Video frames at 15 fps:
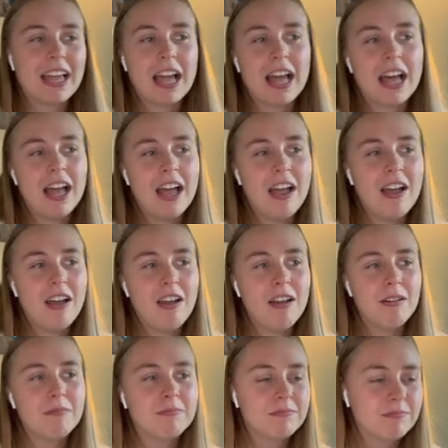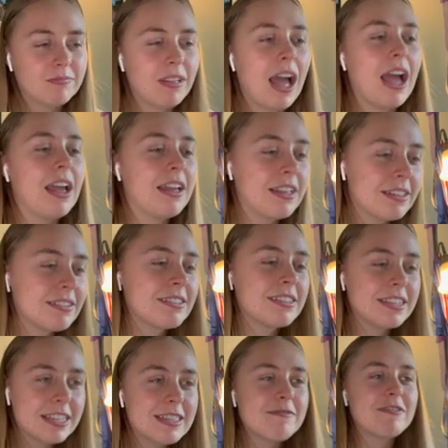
Um, I see the